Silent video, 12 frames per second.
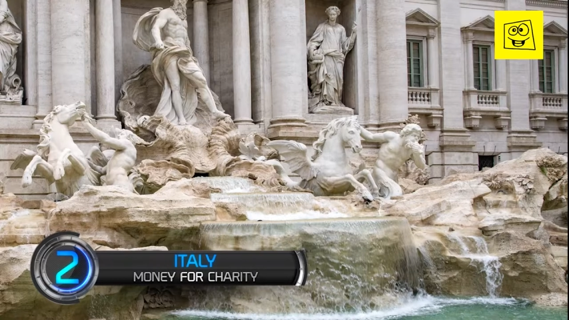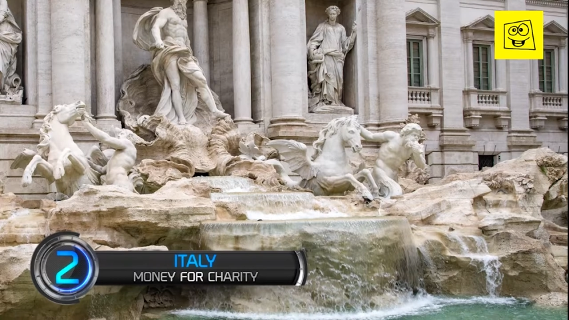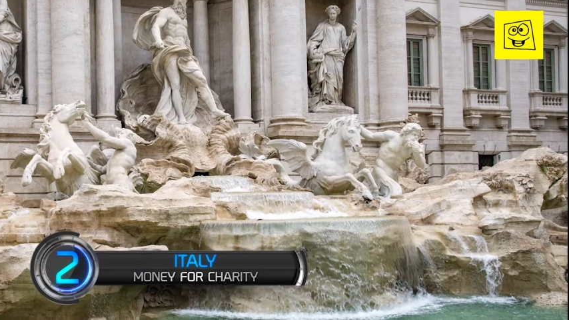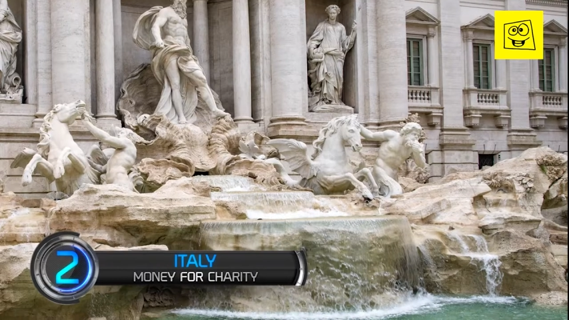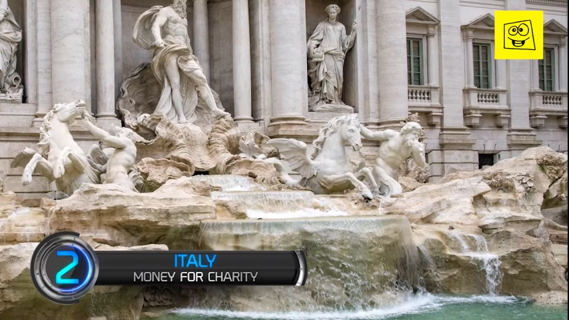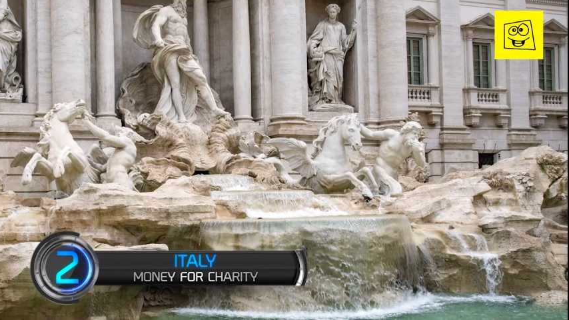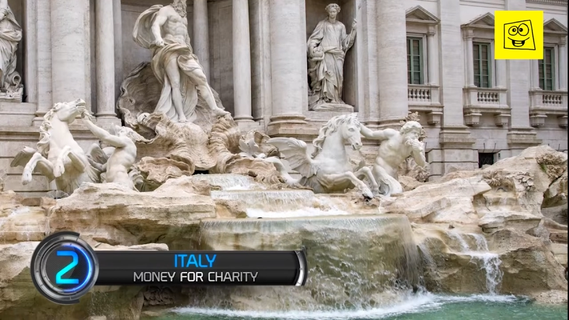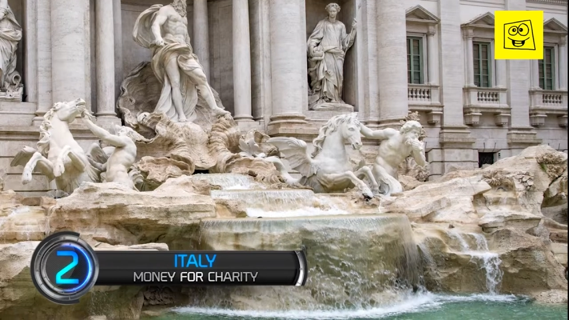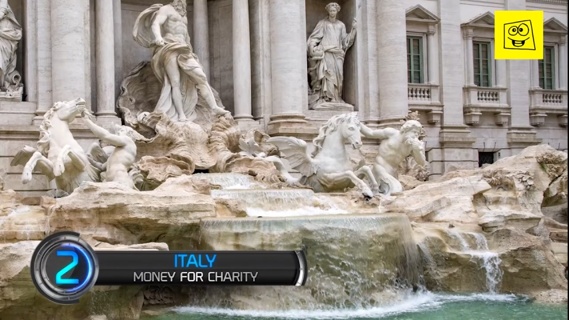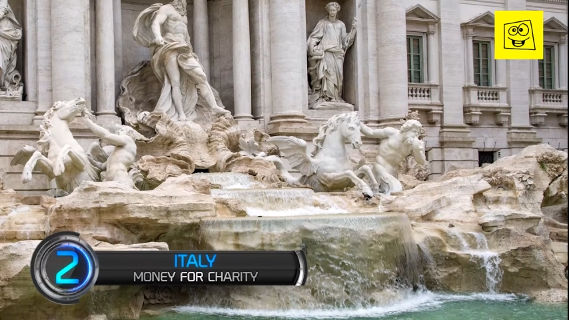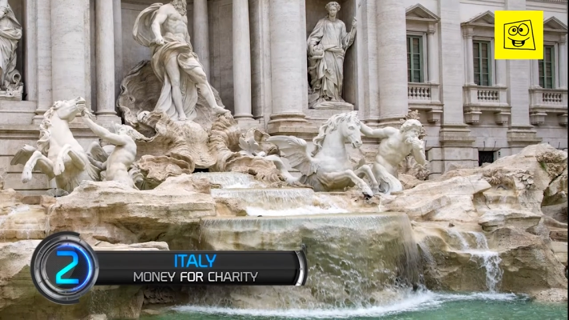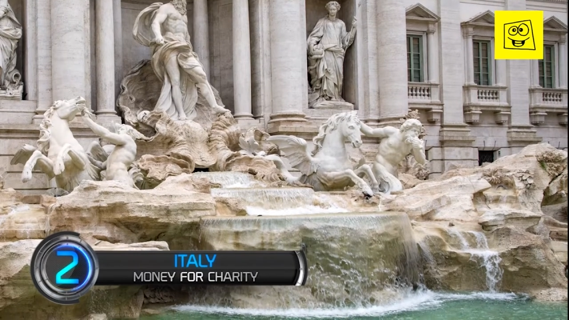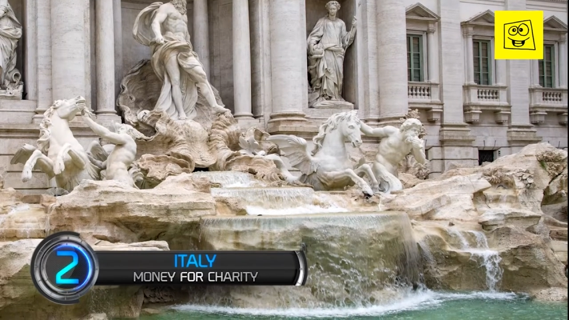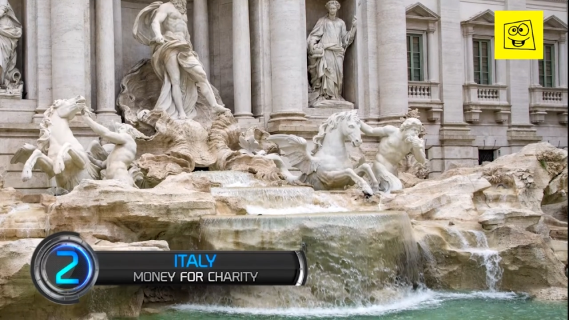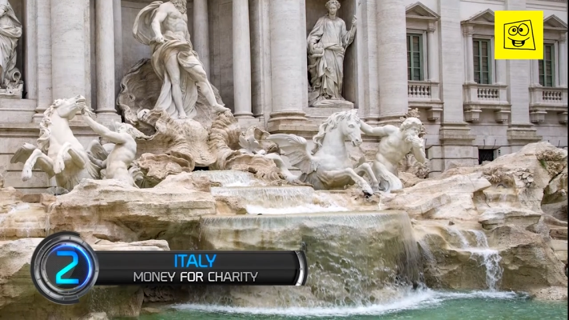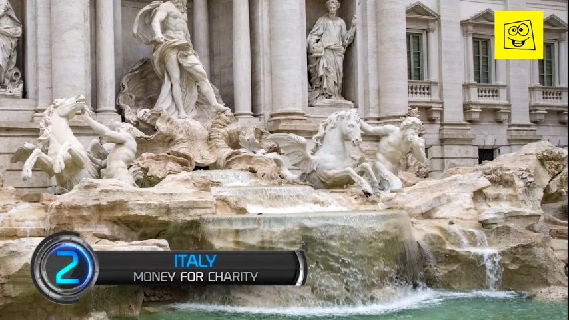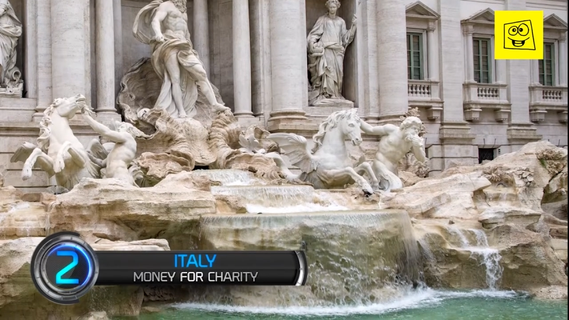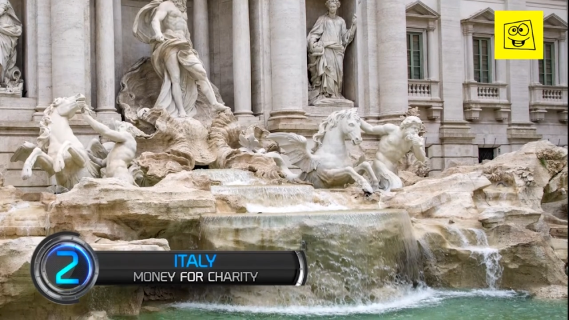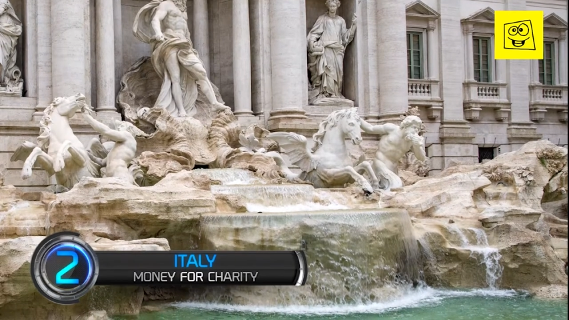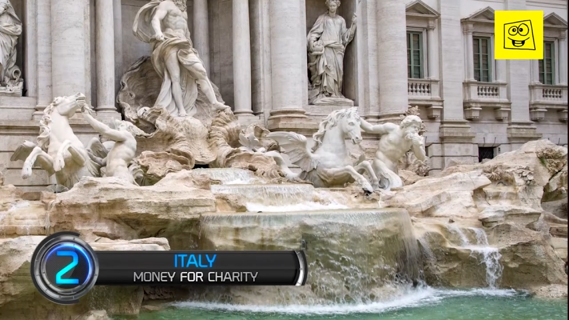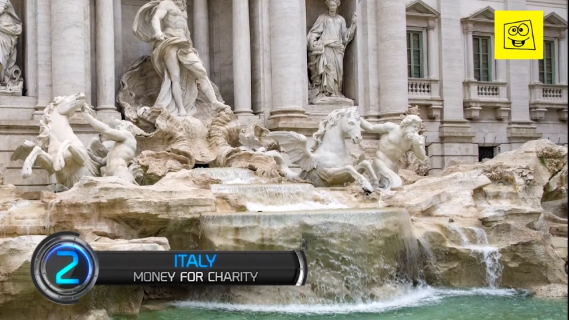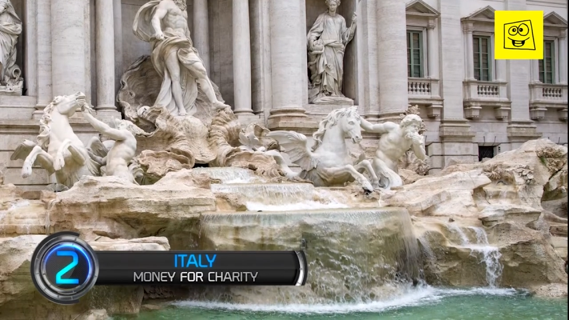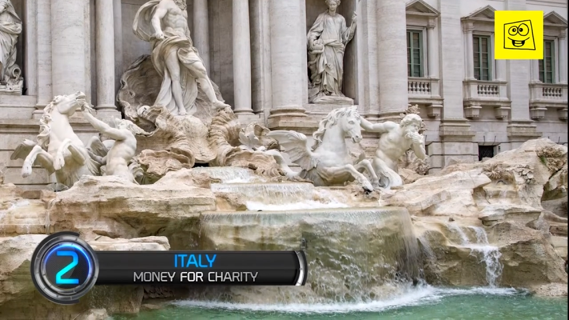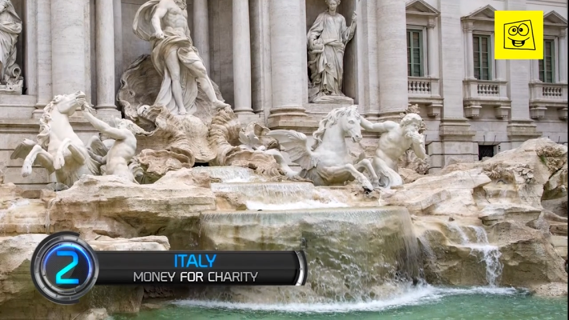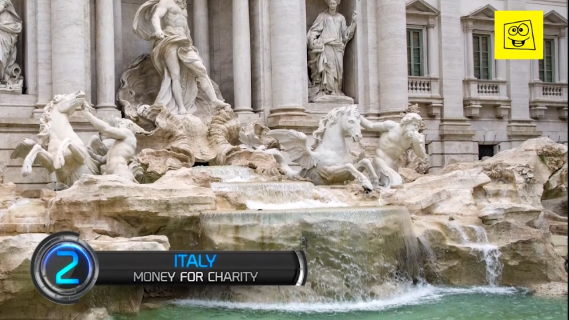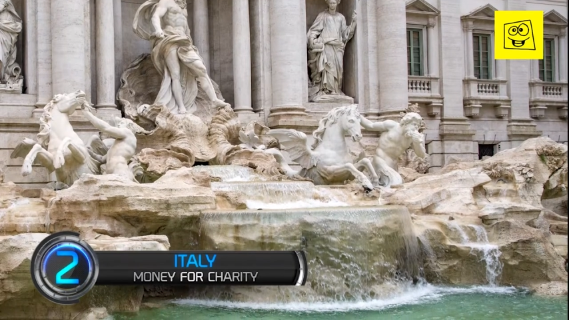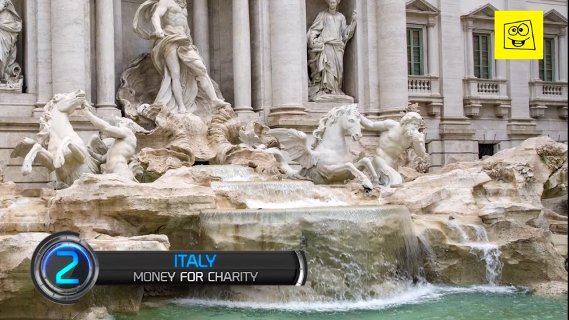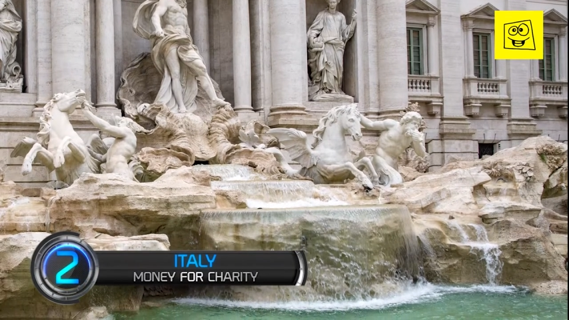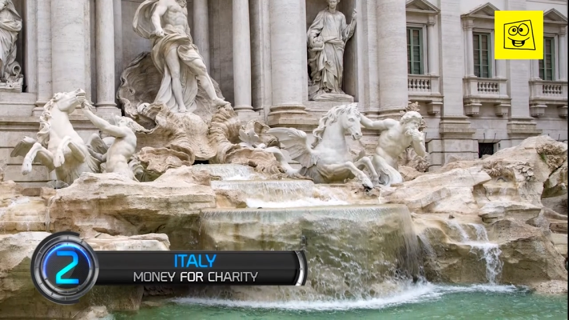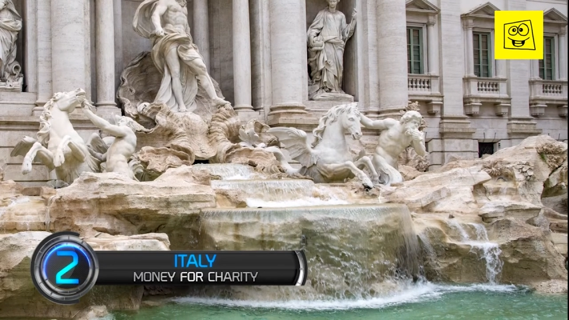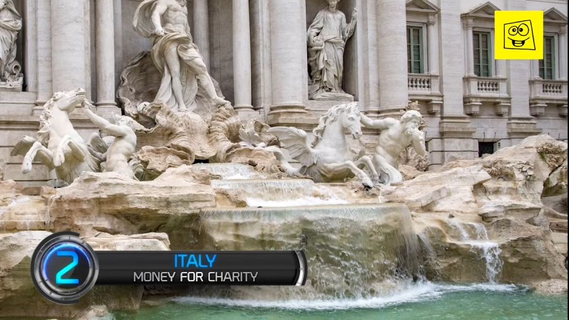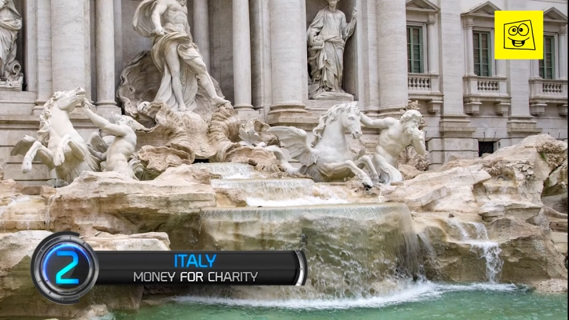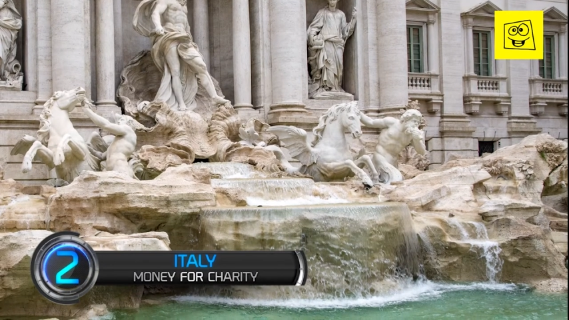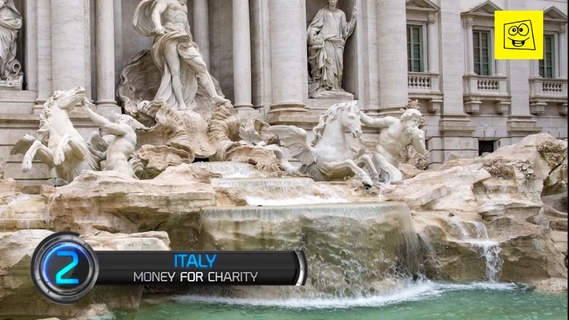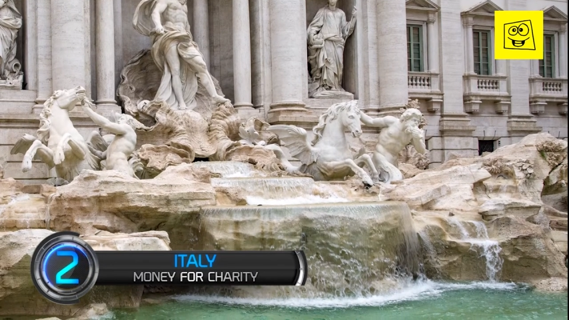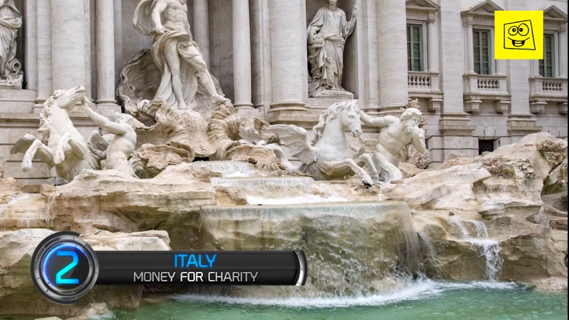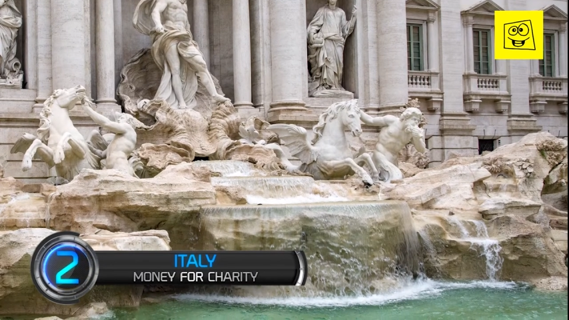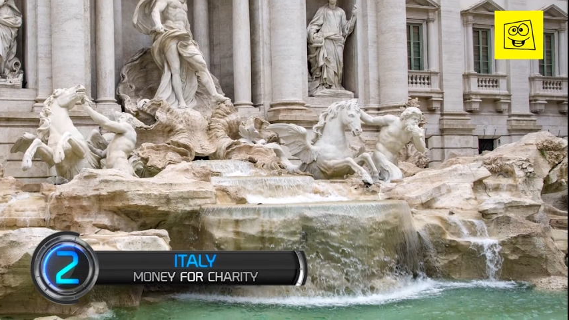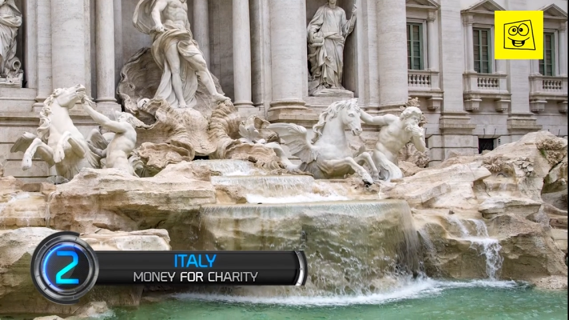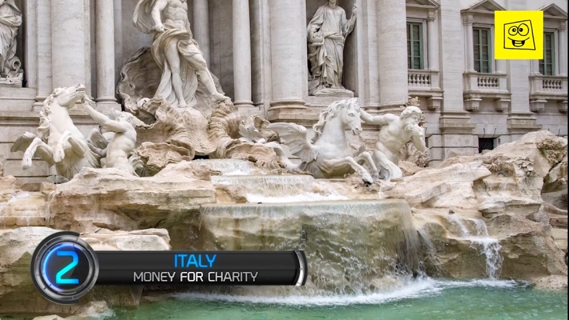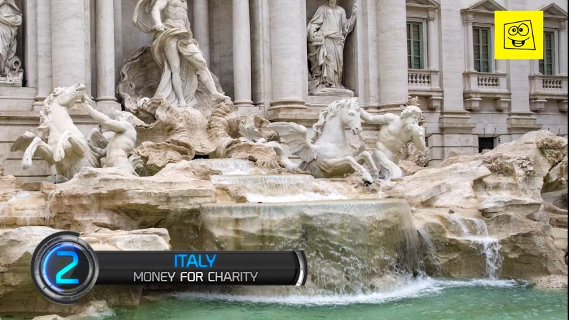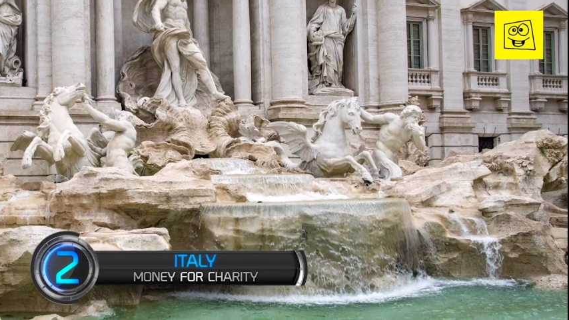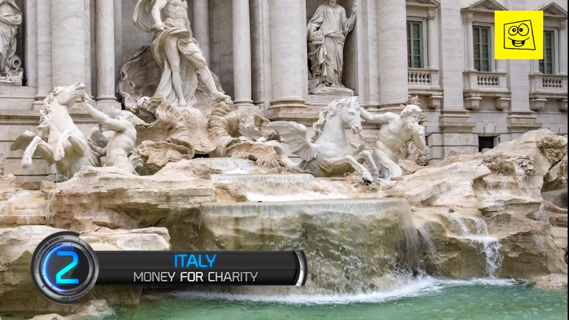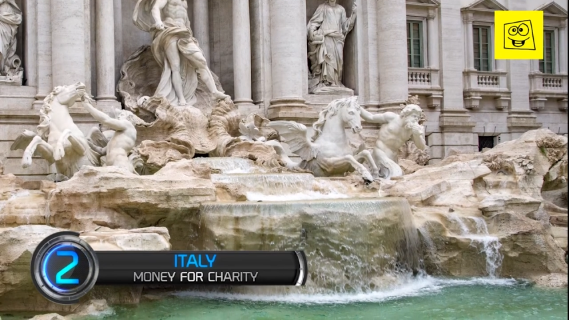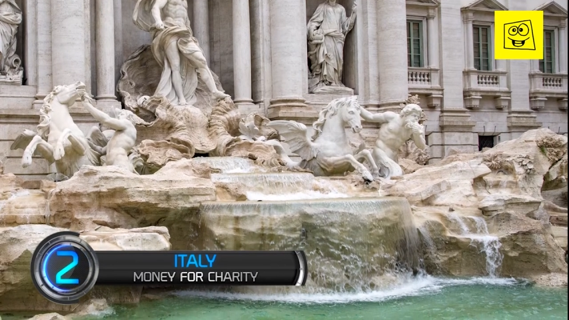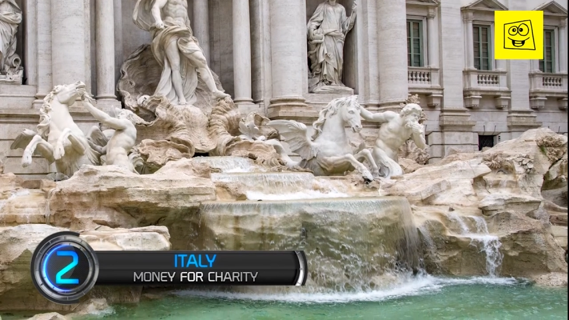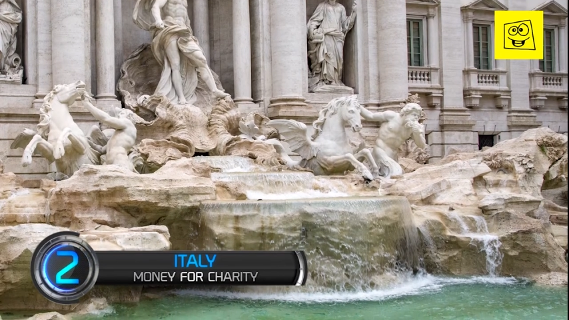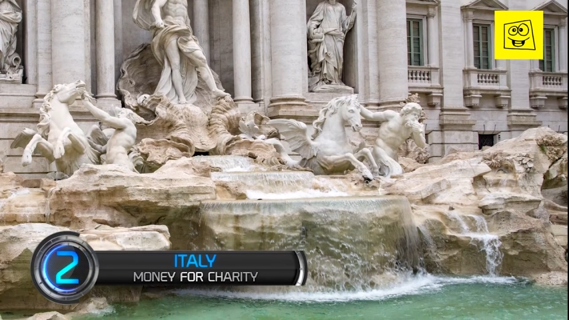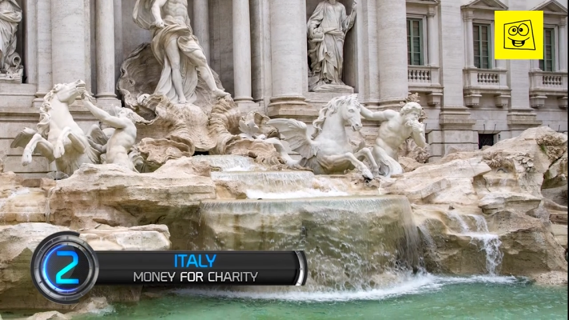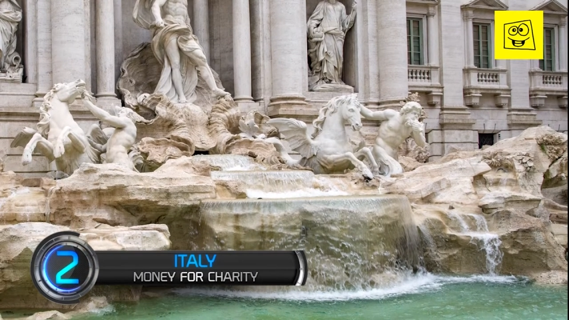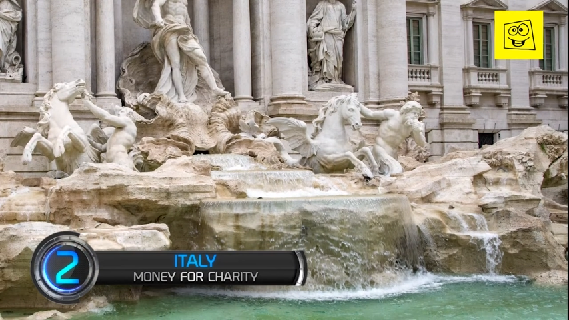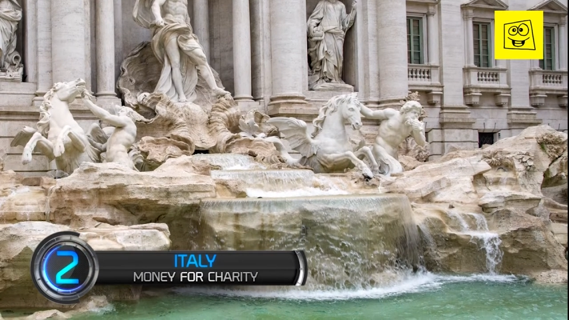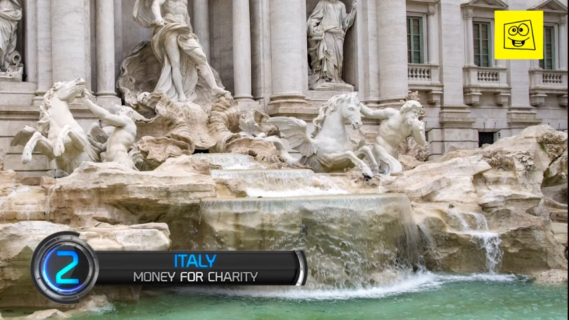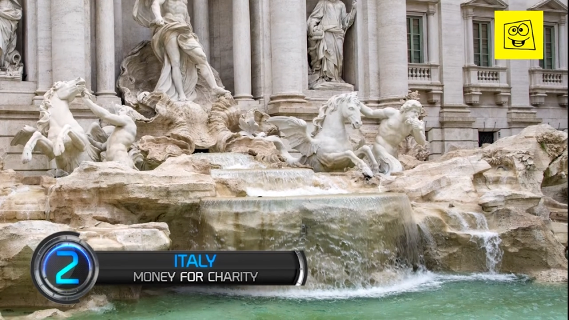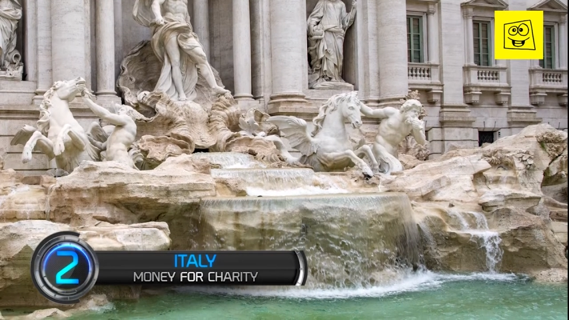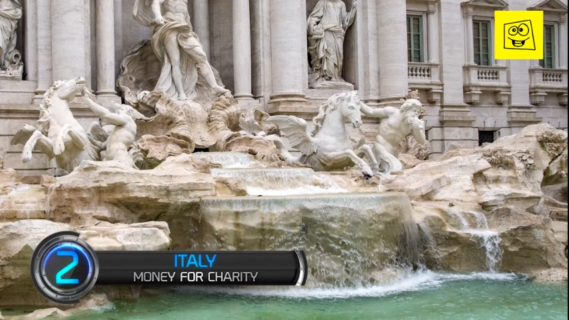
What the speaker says: Nobody's mouth can be seen.